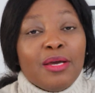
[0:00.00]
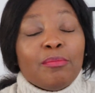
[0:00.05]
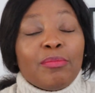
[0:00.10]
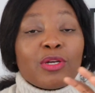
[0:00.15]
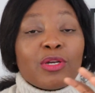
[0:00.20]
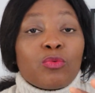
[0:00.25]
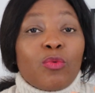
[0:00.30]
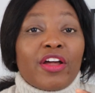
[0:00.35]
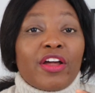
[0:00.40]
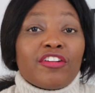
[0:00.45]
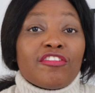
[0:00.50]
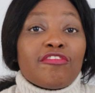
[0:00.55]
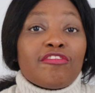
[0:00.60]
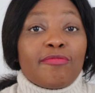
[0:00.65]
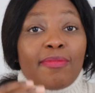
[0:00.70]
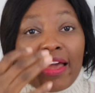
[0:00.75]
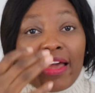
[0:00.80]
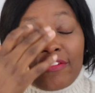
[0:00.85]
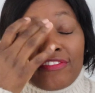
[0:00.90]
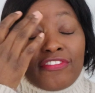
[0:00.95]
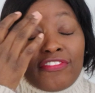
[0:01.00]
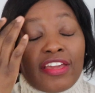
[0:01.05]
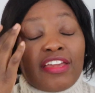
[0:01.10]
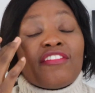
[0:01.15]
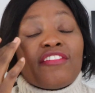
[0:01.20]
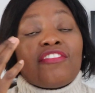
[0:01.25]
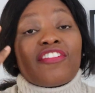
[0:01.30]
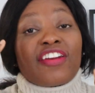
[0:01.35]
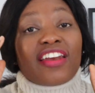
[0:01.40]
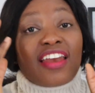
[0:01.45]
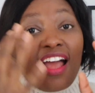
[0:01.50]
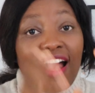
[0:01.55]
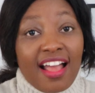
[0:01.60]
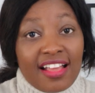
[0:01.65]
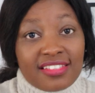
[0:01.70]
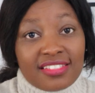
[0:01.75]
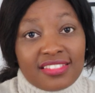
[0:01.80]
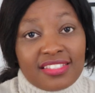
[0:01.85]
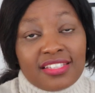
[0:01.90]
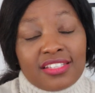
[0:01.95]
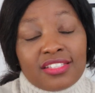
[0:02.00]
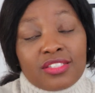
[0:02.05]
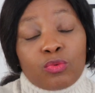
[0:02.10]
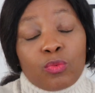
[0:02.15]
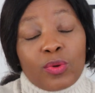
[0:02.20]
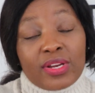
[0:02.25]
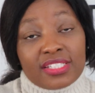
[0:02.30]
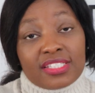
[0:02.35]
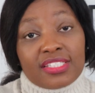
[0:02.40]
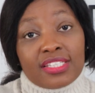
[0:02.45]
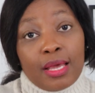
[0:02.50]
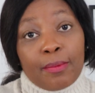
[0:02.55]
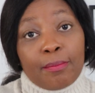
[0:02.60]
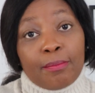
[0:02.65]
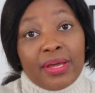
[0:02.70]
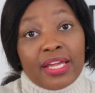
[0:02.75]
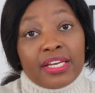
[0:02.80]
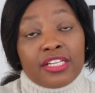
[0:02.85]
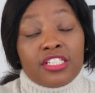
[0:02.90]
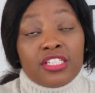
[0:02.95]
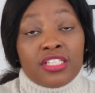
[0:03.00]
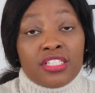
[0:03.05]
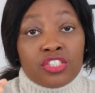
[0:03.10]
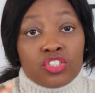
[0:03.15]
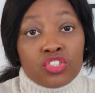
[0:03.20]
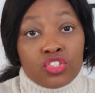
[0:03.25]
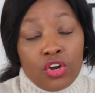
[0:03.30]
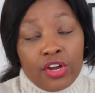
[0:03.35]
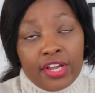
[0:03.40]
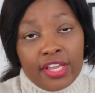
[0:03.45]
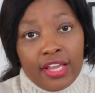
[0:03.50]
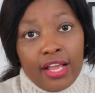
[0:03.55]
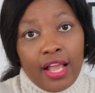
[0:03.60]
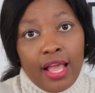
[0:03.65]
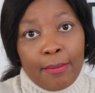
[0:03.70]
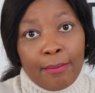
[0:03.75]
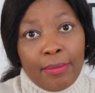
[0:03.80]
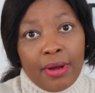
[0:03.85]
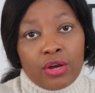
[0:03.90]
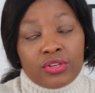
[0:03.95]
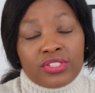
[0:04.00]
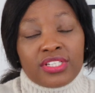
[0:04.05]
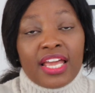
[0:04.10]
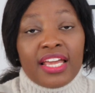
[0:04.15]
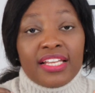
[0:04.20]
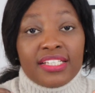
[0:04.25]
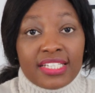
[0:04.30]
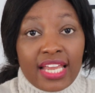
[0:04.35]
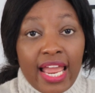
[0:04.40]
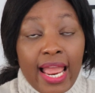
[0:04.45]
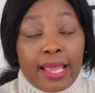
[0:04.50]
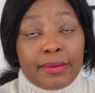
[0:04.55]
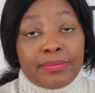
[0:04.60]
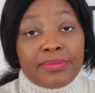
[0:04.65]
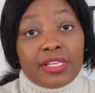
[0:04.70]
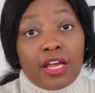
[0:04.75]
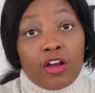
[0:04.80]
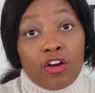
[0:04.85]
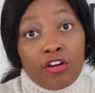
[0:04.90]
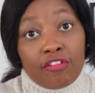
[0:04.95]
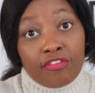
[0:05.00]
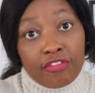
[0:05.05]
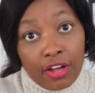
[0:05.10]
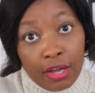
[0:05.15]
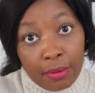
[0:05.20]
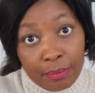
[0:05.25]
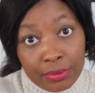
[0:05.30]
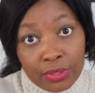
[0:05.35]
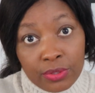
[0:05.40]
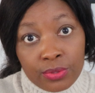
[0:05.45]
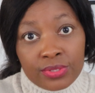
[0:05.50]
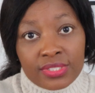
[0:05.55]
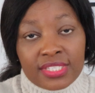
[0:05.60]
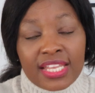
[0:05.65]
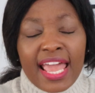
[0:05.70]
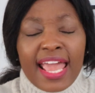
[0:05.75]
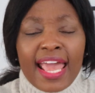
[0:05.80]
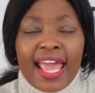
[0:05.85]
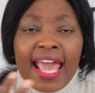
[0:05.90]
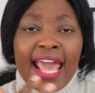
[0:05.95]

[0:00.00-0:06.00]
but one of my favorite answers when somebody is talking about types of abuse.